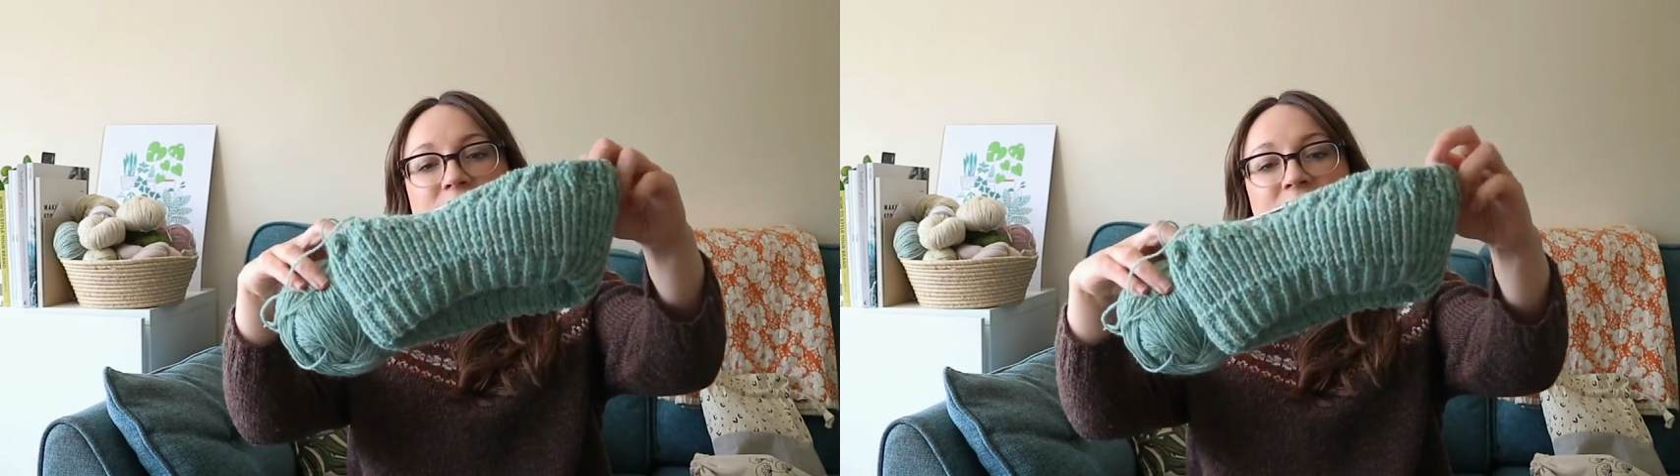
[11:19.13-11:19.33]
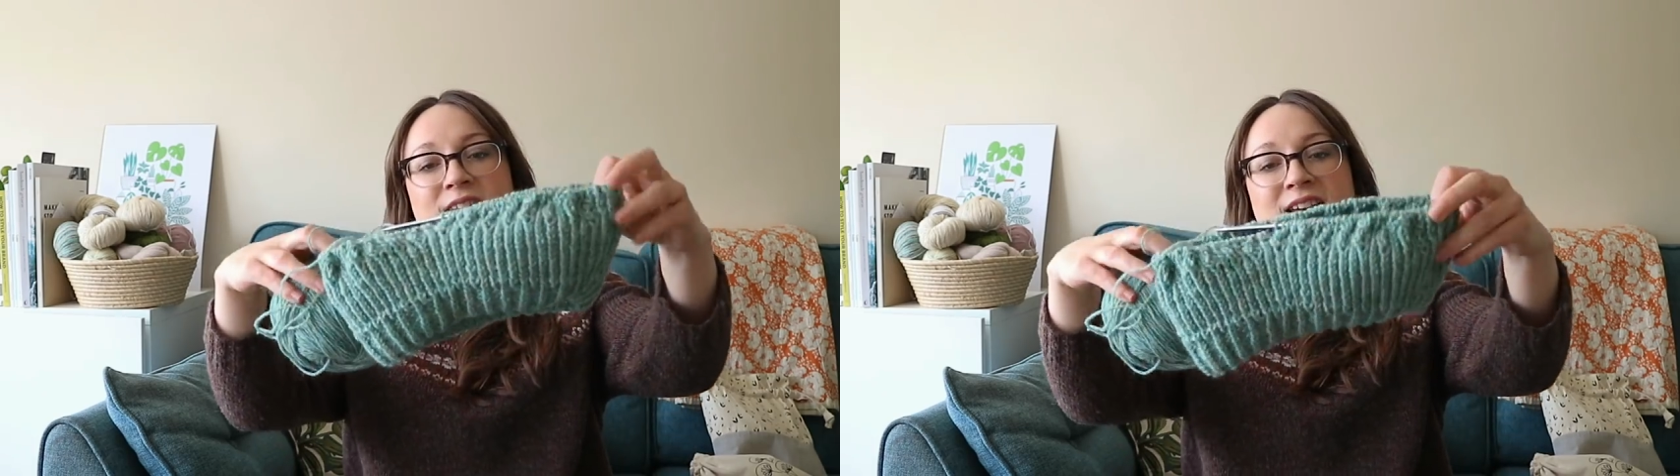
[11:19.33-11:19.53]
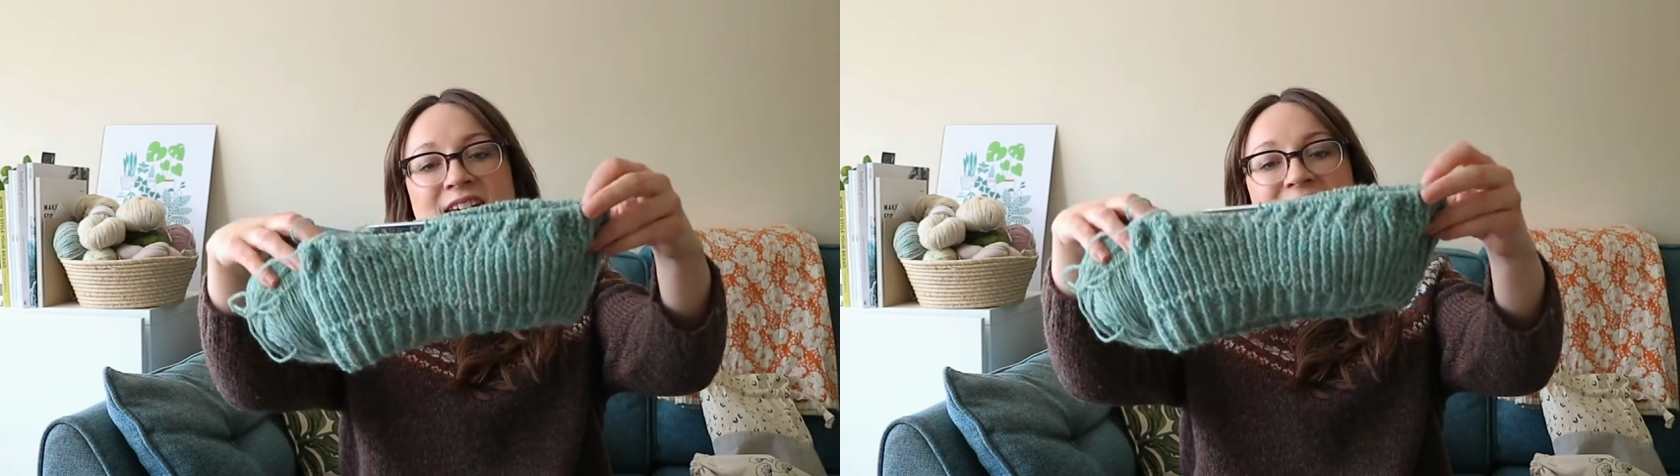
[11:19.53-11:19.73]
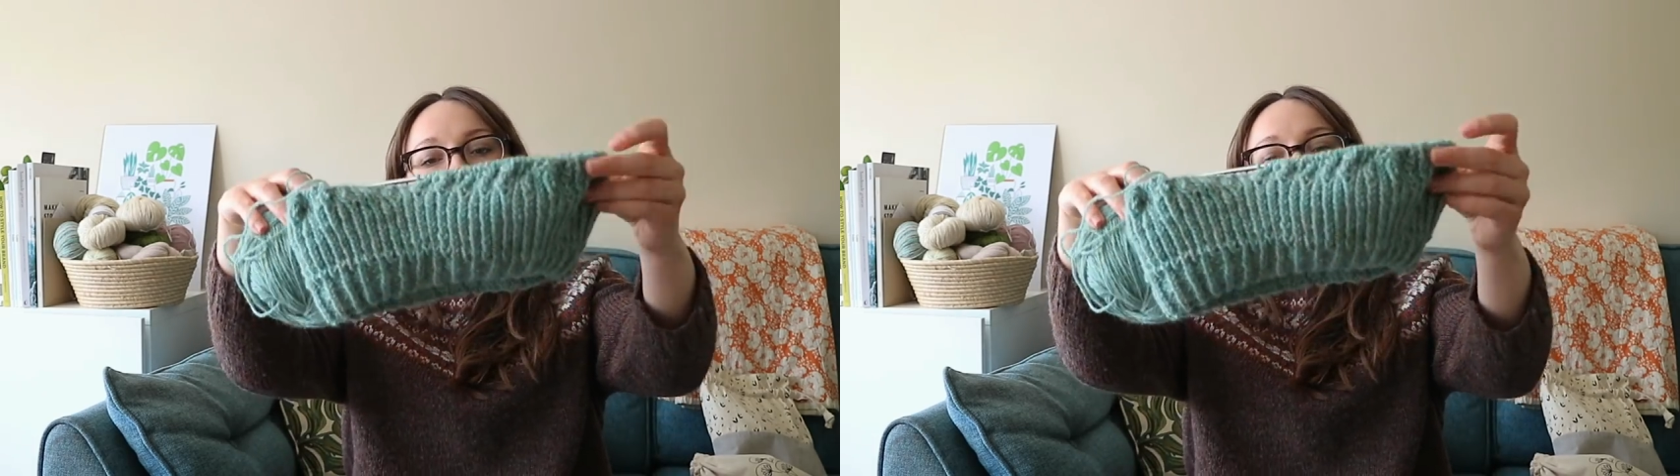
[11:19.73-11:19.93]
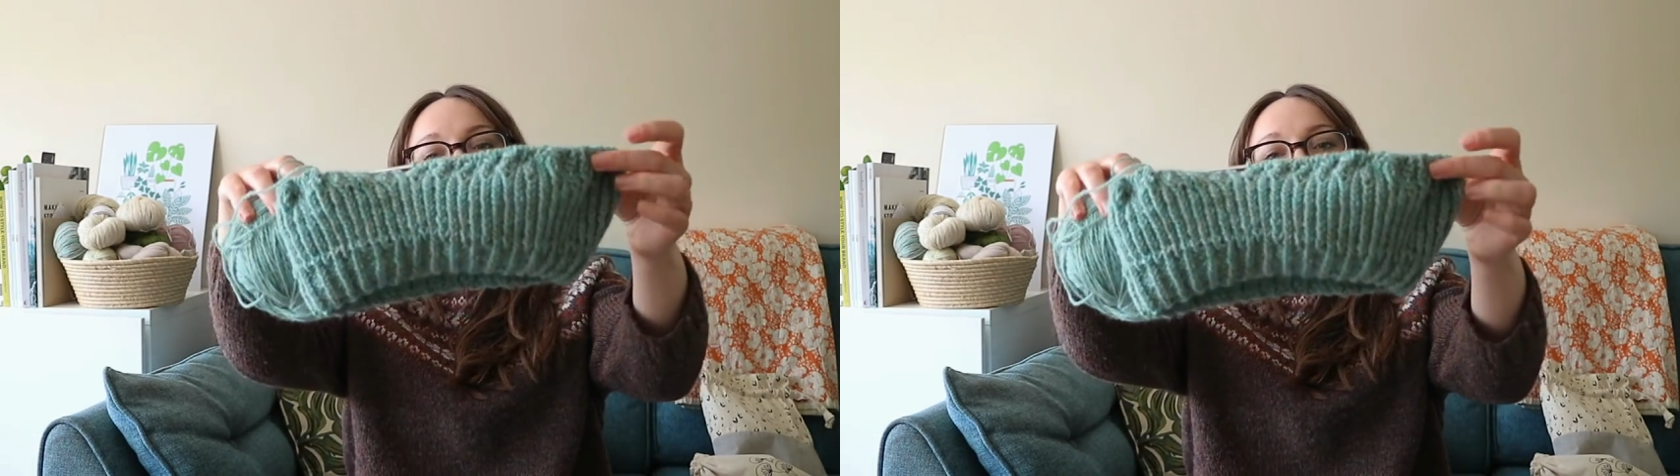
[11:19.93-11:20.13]
So
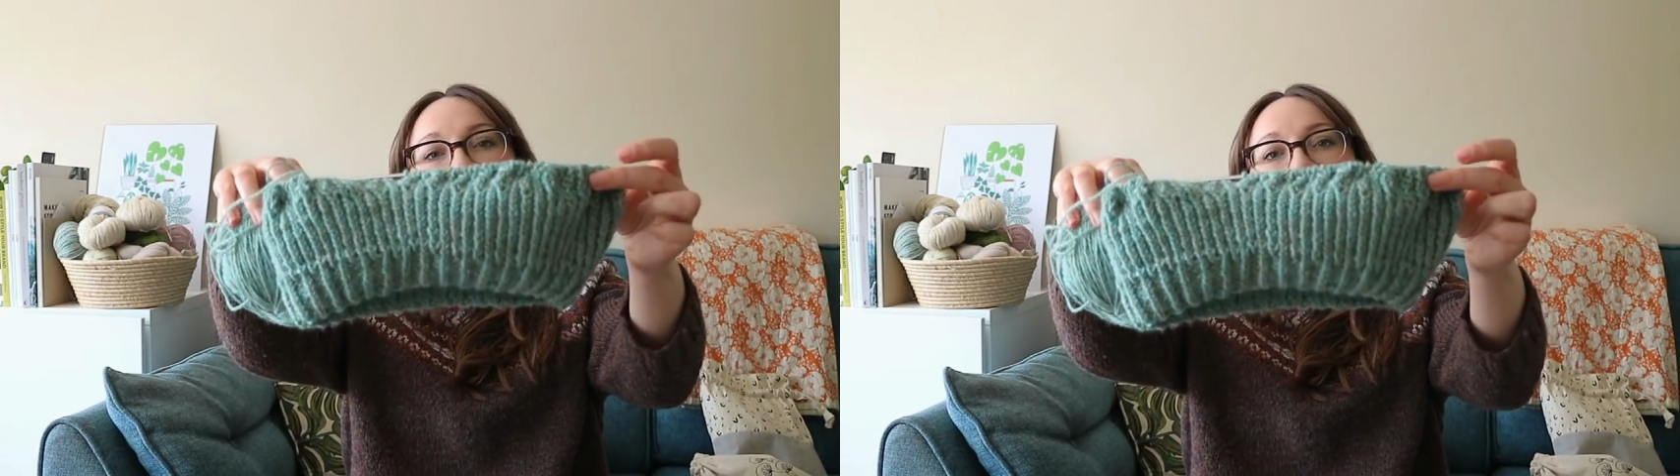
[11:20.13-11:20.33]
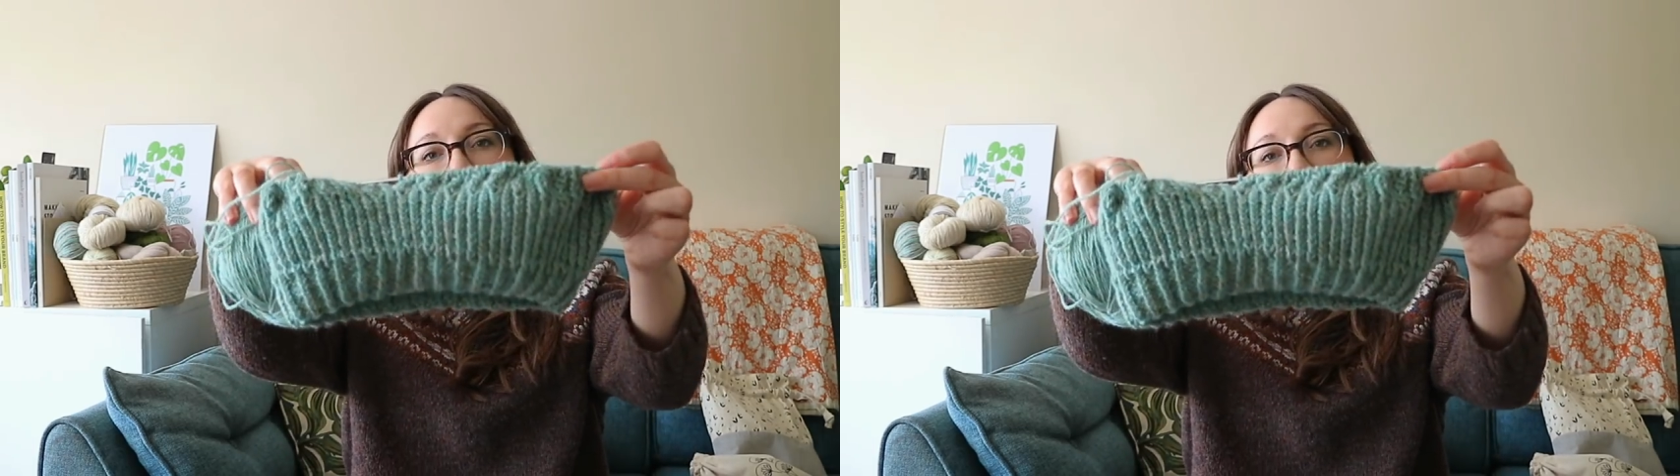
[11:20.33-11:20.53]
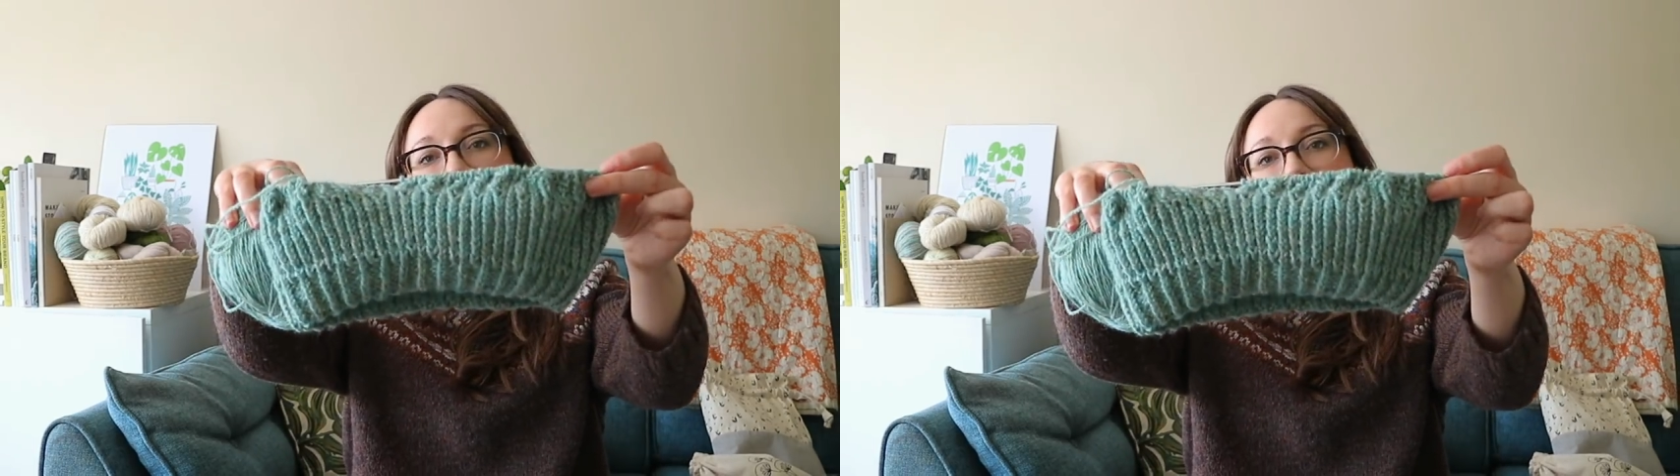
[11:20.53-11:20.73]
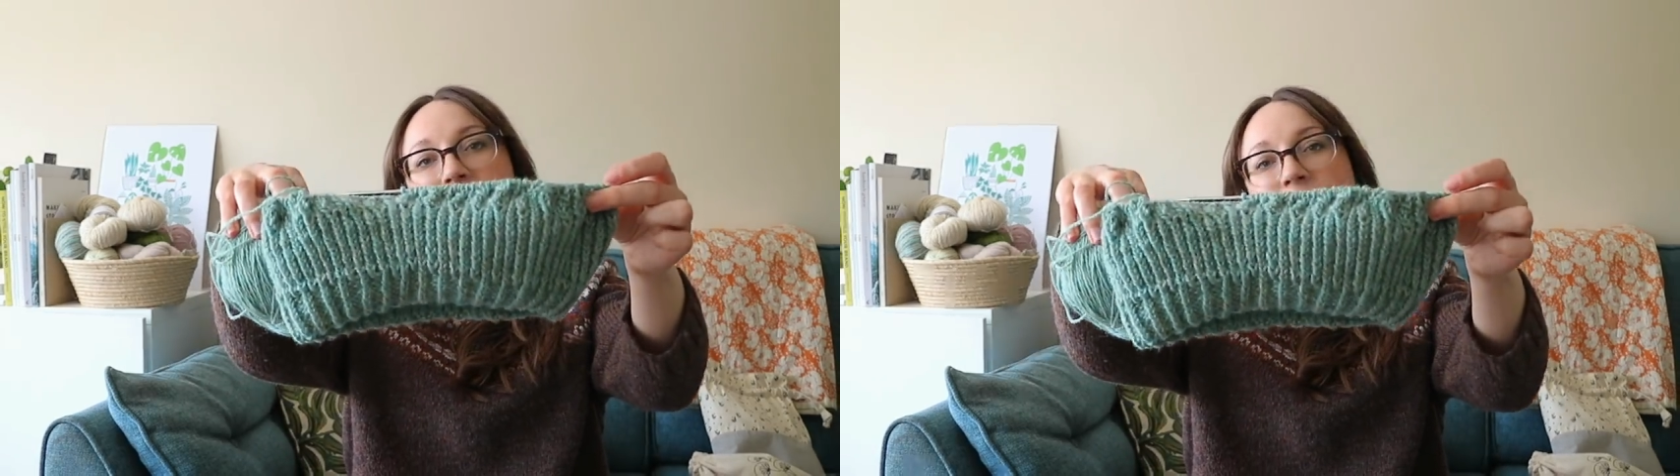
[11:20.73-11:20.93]
it almost looks like a baby